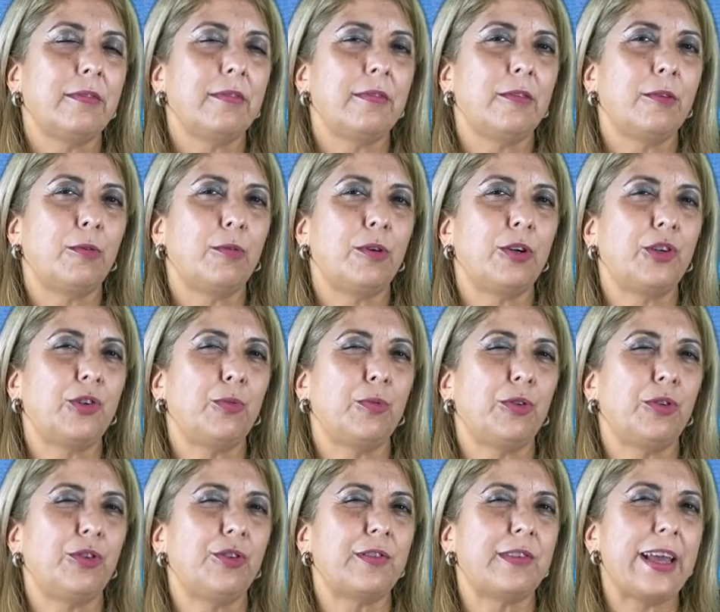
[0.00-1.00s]
What
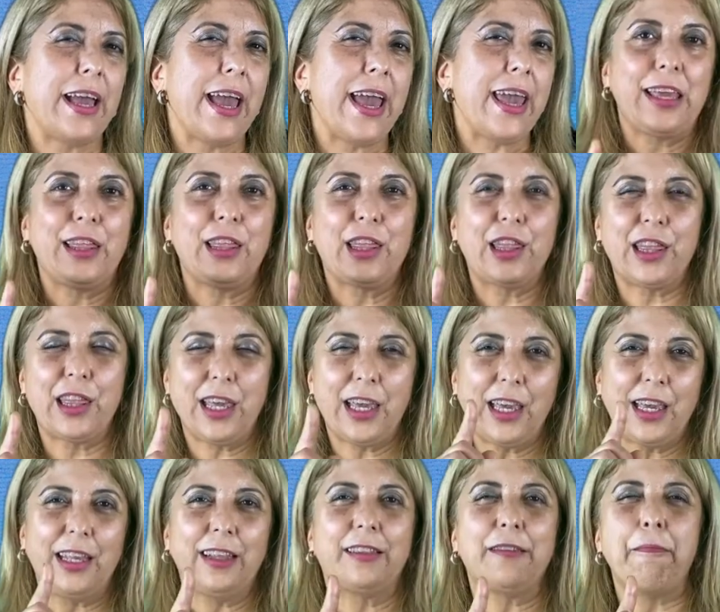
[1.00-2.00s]
would you say?
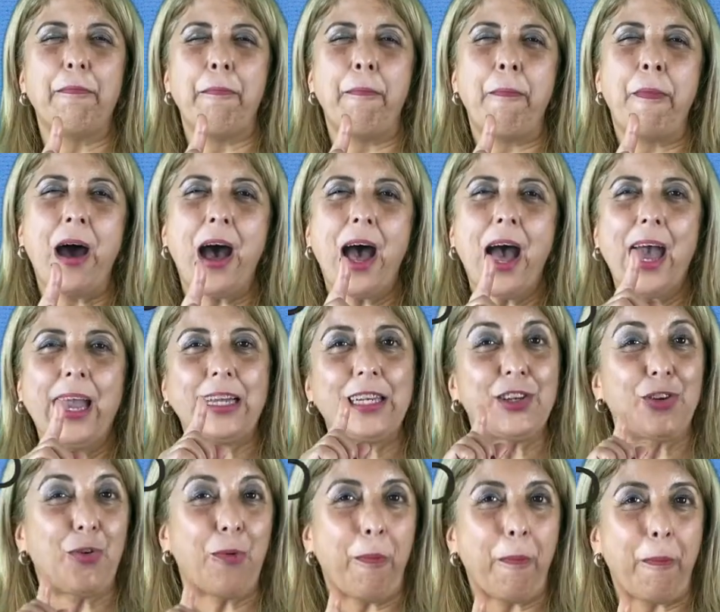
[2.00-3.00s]
Think it
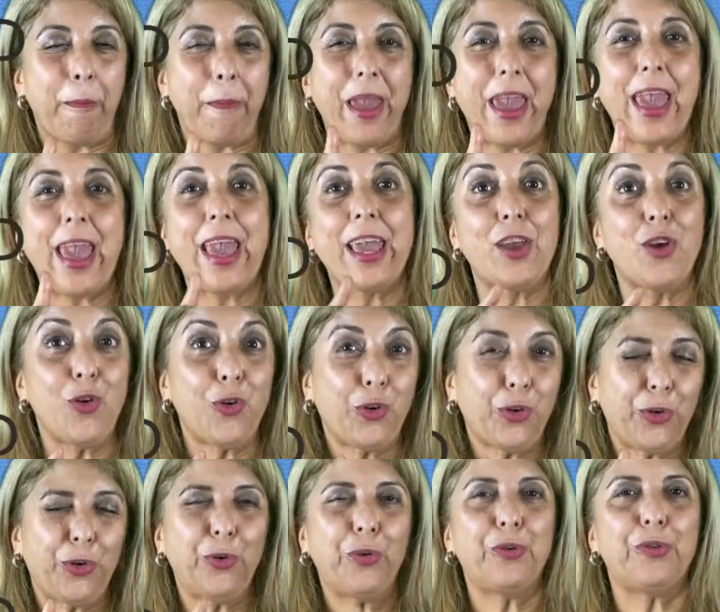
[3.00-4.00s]
might or may or
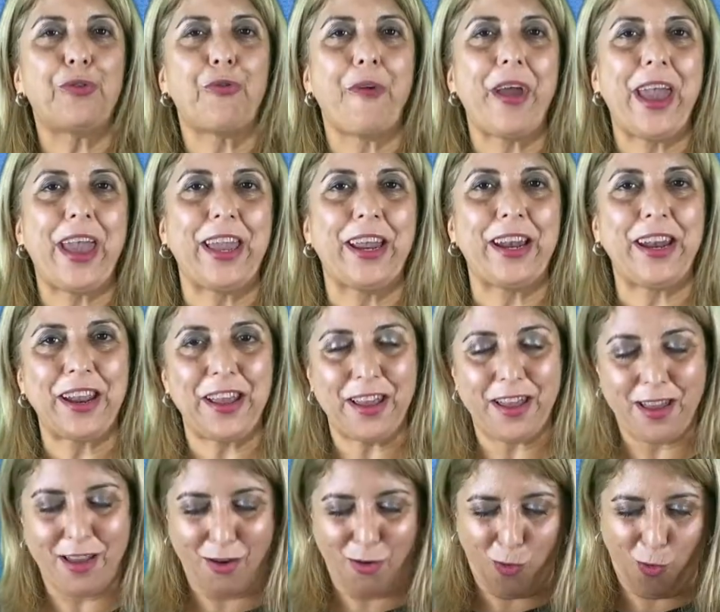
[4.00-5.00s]
could rain.
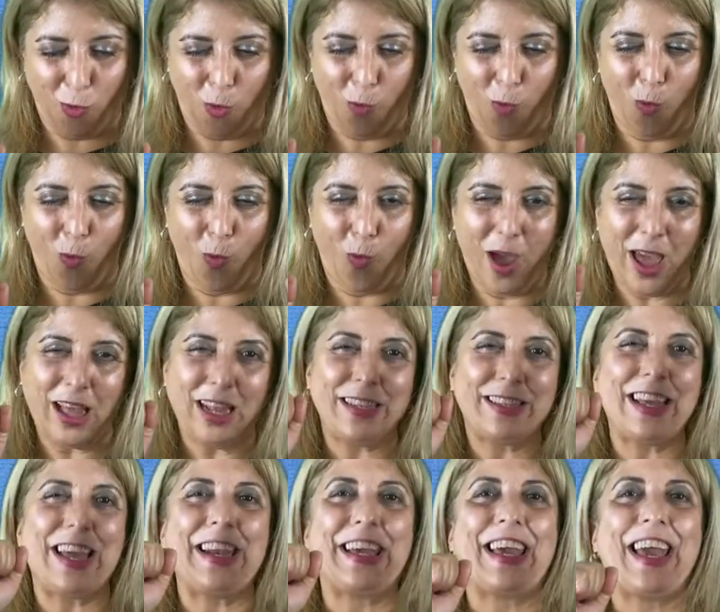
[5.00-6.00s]
Well
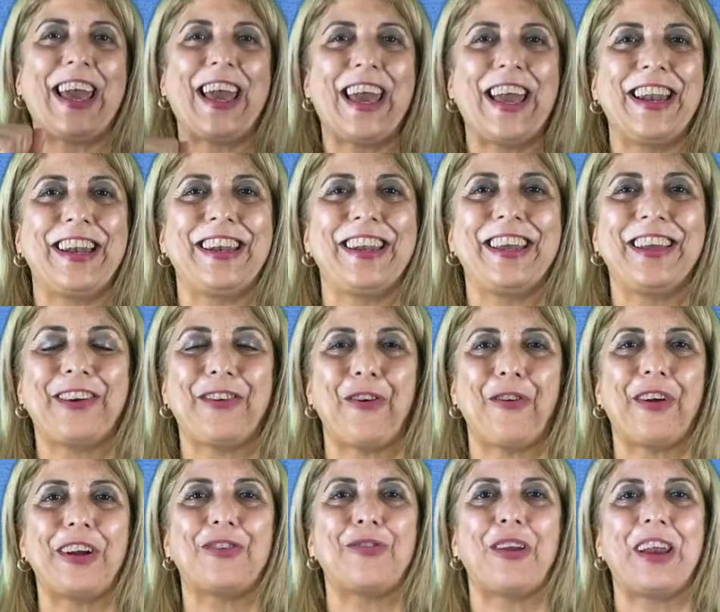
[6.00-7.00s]
done again!
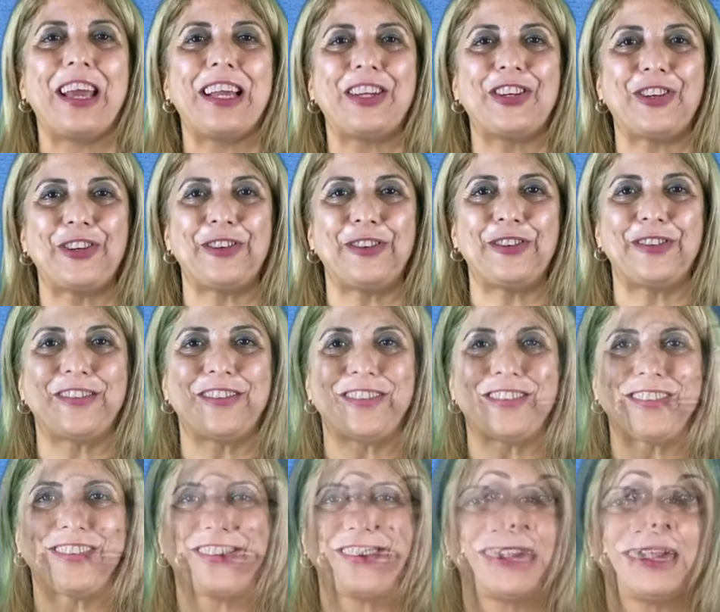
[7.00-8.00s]

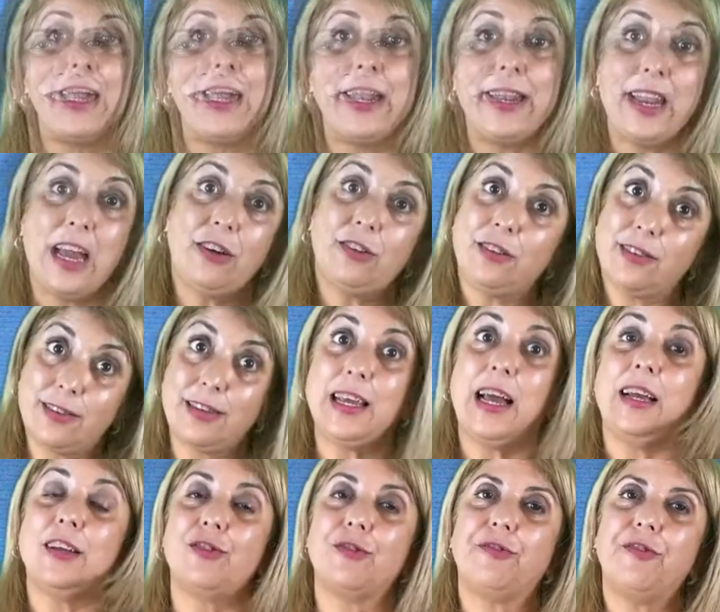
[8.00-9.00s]
Congratulations! Now it's
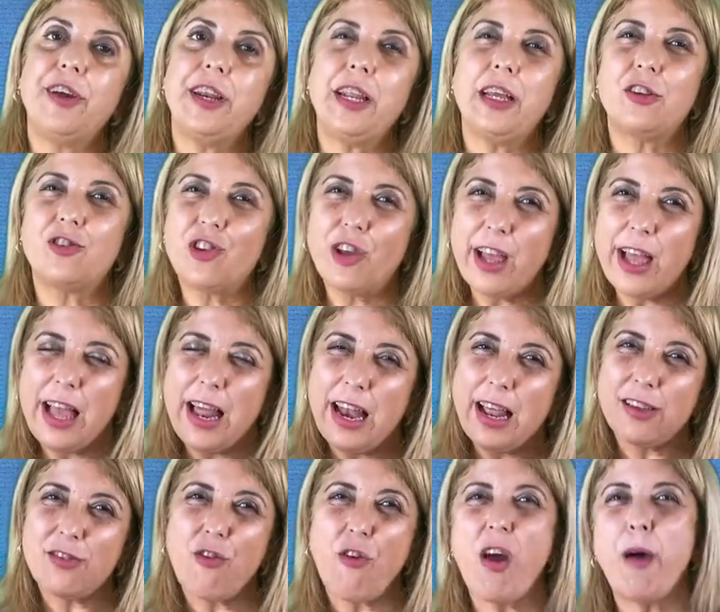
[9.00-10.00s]
time to finish.
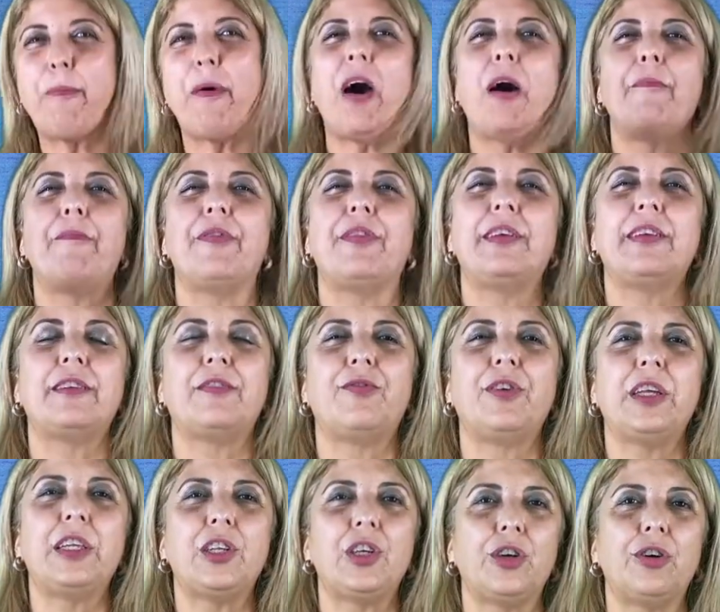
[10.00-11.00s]
Let's wrap up this
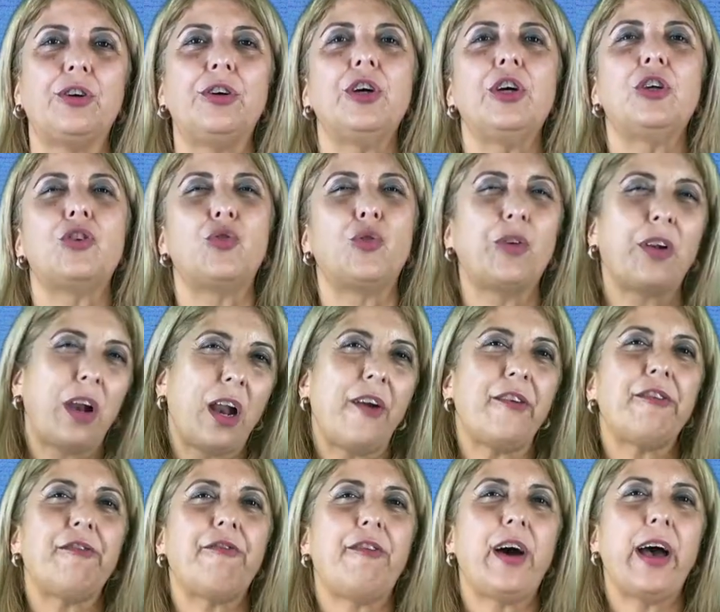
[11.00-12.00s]
video to
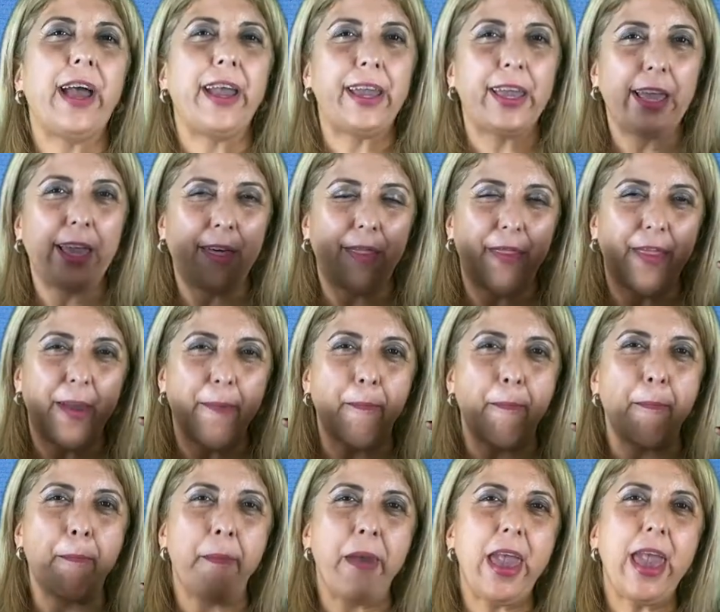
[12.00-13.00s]
clarify the
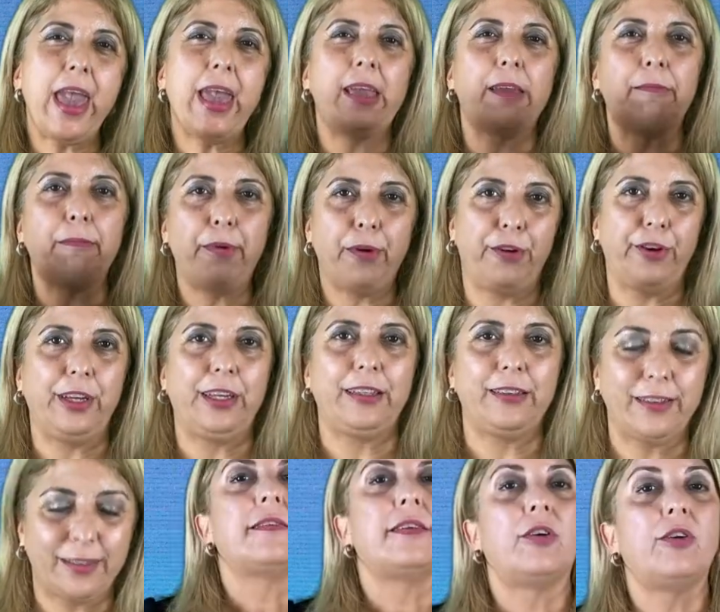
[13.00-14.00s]
main
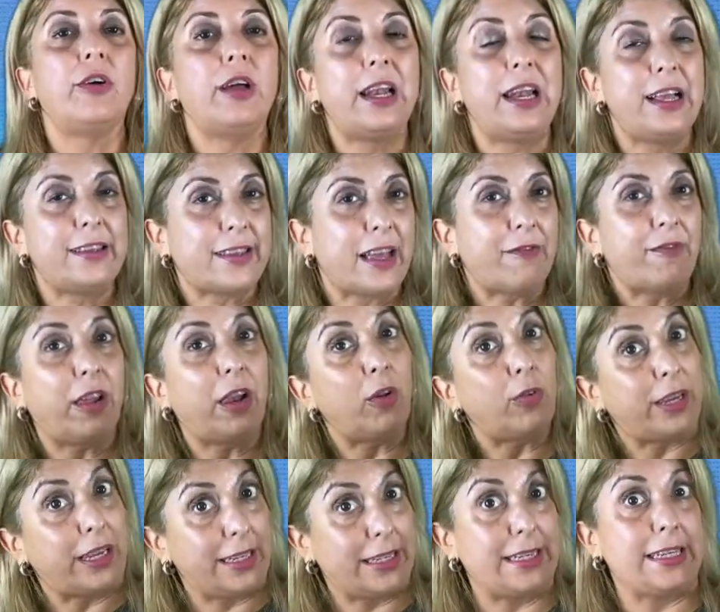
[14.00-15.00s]
points. So let's have a
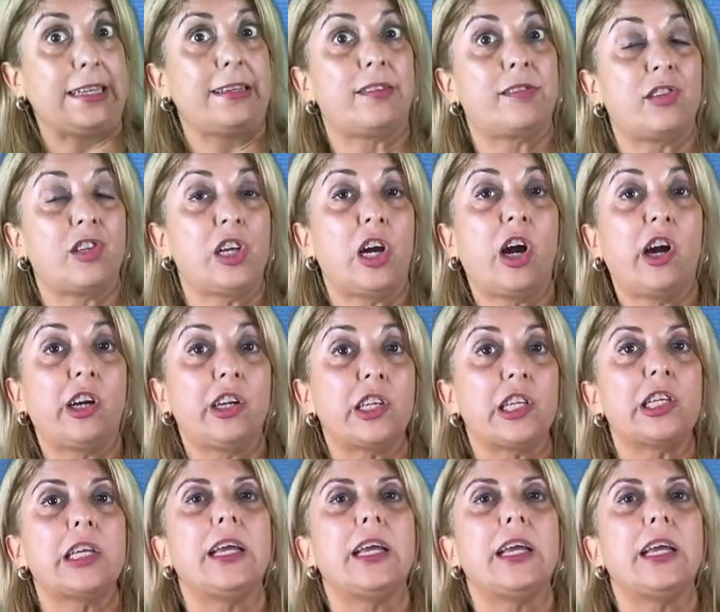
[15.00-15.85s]
look at this chart.